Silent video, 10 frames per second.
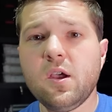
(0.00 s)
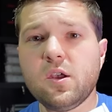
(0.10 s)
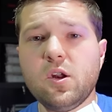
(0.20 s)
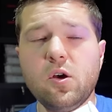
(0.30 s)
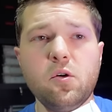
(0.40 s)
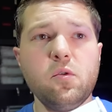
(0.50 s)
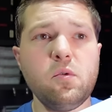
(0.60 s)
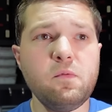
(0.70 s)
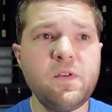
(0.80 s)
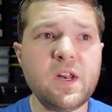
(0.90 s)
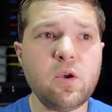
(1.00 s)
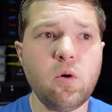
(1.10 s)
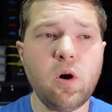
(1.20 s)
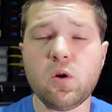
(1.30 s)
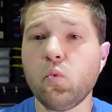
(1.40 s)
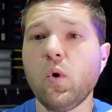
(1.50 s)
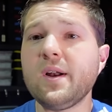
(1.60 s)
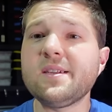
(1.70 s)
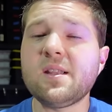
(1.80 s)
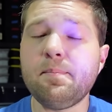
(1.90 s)
video on what
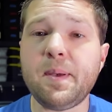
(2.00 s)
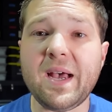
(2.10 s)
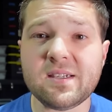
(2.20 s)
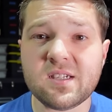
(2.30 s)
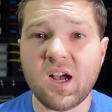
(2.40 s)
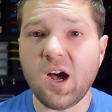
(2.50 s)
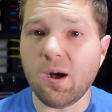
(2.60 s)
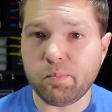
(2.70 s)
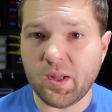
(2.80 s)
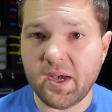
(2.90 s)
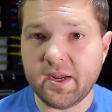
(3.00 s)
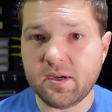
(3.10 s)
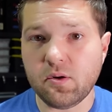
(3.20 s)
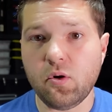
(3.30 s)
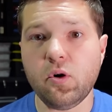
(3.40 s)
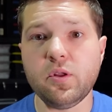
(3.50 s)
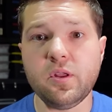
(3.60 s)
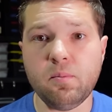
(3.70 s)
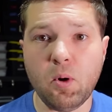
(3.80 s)
is the best uplight on the